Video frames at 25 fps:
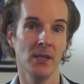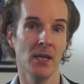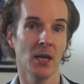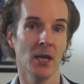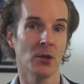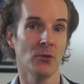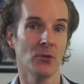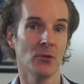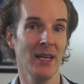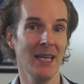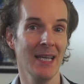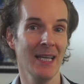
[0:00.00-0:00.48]
He
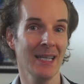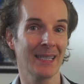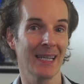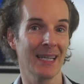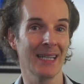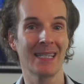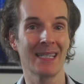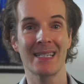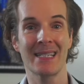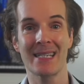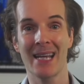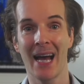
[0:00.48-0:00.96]
agrees
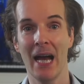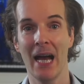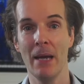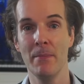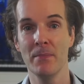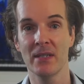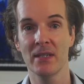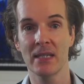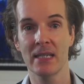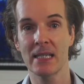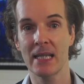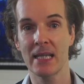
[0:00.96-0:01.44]
it's
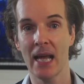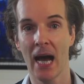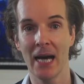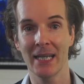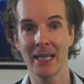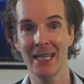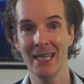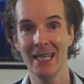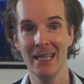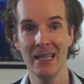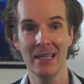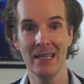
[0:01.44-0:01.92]
time to
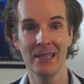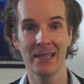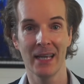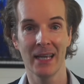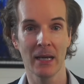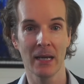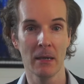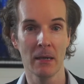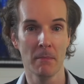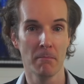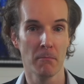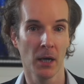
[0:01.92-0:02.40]
start
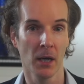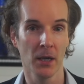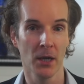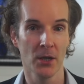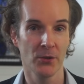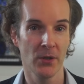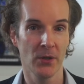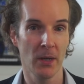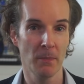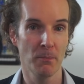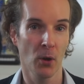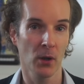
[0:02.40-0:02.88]
easing
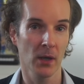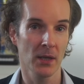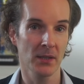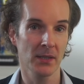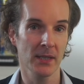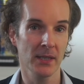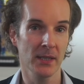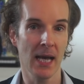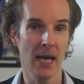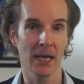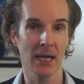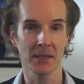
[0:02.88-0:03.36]
monetary
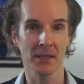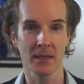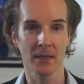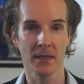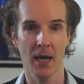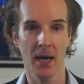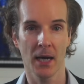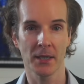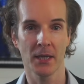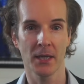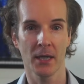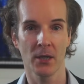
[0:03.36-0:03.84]
policy, as in
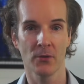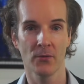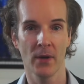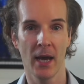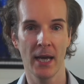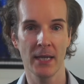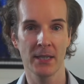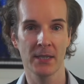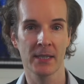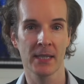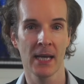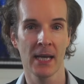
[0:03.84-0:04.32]
cutting
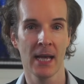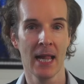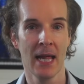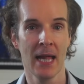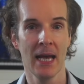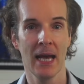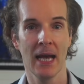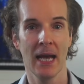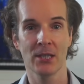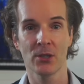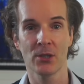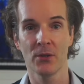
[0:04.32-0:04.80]
rates.
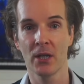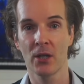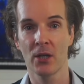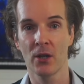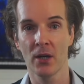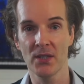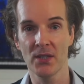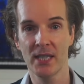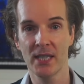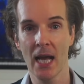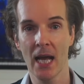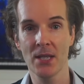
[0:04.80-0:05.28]
So the
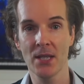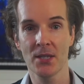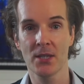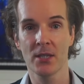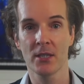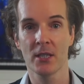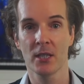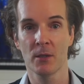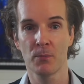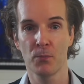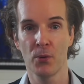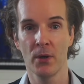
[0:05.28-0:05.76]

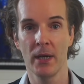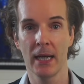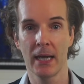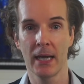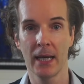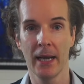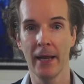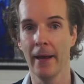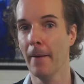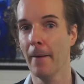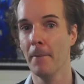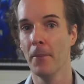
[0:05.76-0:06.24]
consensus is pretty
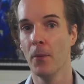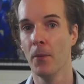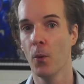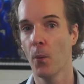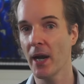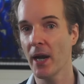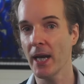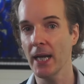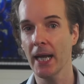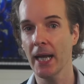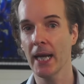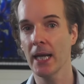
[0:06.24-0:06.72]
clear.
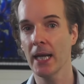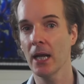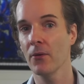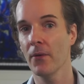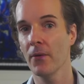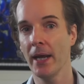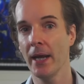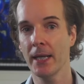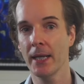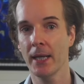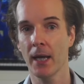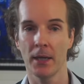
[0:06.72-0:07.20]
We're going to get a
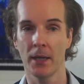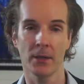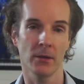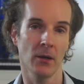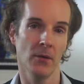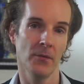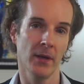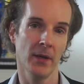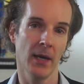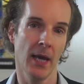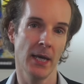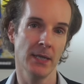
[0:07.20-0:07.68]
rate cut
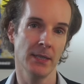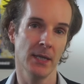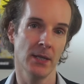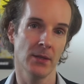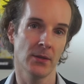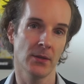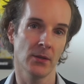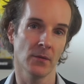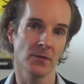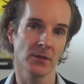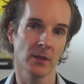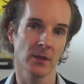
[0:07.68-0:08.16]
on the
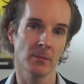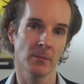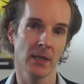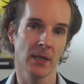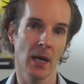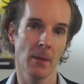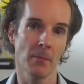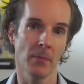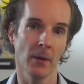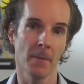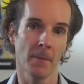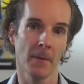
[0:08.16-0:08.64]
18th of
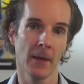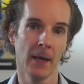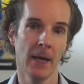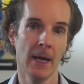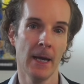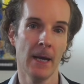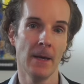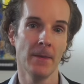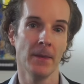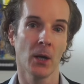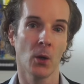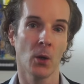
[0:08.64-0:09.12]
September.
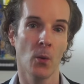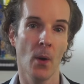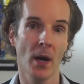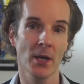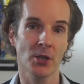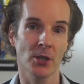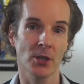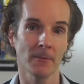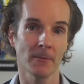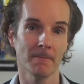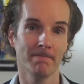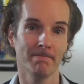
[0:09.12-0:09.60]
The
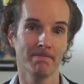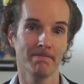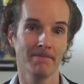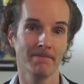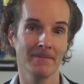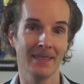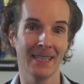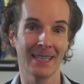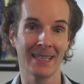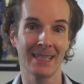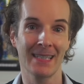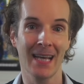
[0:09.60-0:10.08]
question,
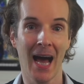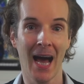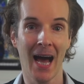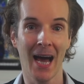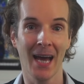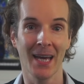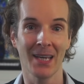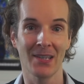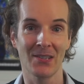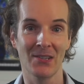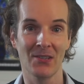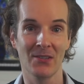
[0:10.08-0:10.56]
the
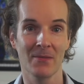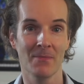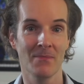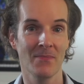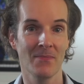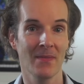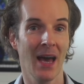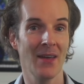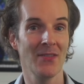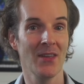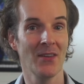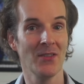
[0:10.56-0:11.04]
size,
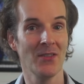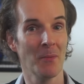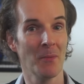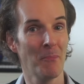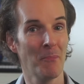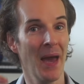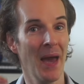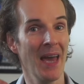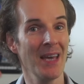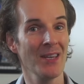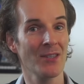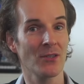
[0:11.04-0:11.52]
and then the
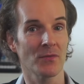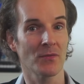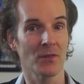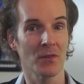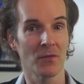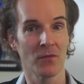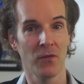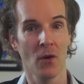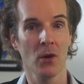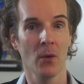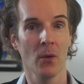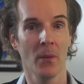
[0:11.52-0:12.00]
pace of the
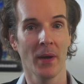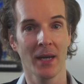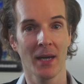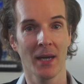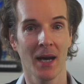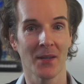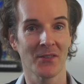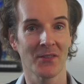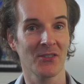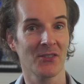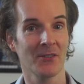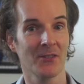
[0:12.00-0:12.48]
following
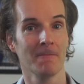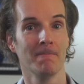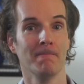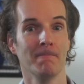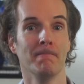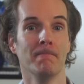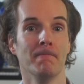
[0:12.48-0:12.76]
cuts.